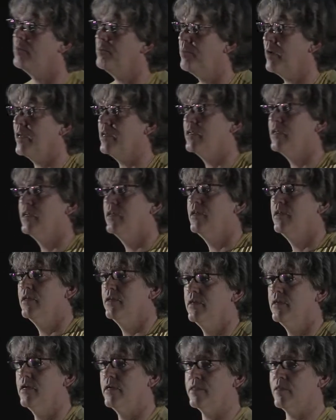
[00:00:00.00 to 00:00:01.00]
But
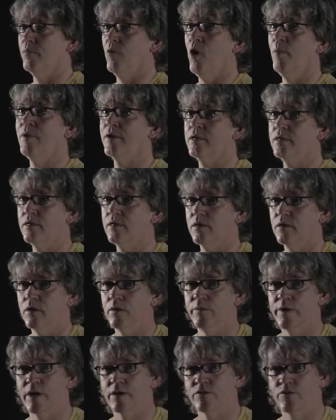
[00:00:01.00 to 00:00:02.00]
at the moment,
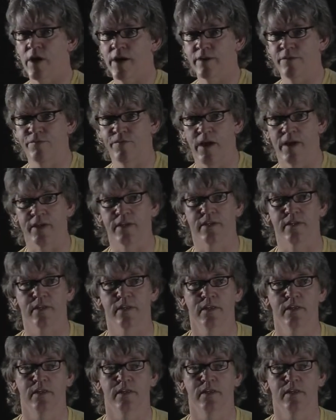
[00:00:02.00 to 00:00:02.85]
we are trying to find it.